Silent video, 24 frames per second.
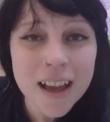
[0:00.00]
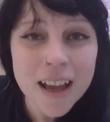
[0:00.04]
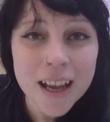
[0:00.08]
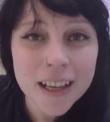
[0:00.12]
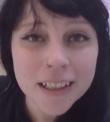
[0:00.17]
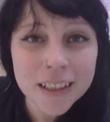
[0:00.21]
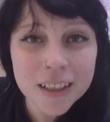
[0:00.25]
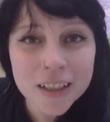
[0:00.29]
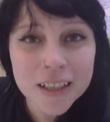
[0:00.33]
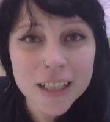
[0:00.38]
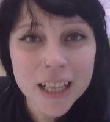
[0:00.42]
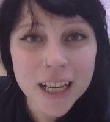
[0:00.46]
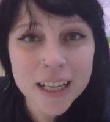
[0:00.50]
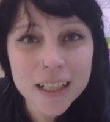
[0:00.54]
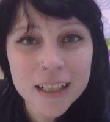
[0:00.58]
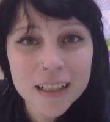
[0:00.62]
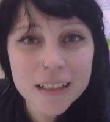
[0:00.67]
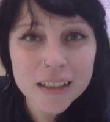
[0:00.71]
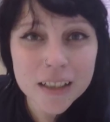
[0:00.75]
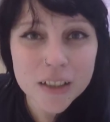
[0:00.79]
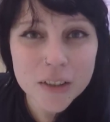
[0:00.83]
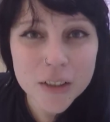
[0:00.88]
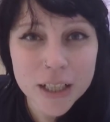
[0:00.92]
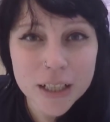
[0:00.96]
And Artane
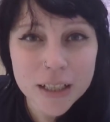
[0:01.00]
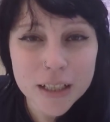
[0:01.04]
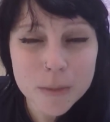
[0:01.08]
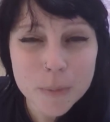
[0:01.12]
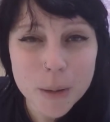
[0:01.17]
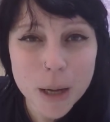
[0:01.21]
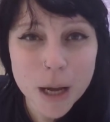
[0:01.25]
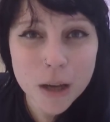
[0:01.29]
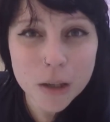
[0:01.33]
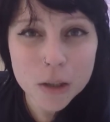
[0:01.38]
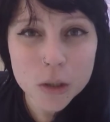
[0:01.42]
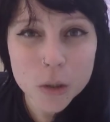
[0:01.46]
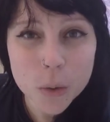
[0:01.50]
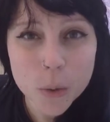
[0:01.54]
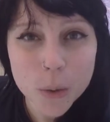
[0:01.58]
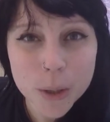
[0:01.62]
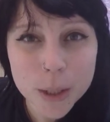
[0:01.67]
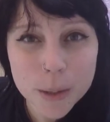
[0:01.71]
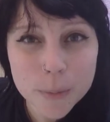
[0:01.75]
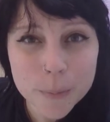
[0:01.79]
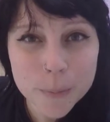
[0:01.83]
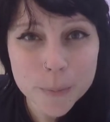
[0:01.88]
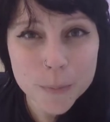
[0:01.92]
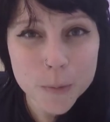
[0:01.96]
is located about
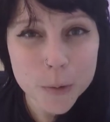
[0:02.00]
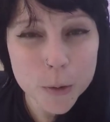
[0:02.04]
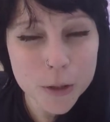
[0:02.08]
20,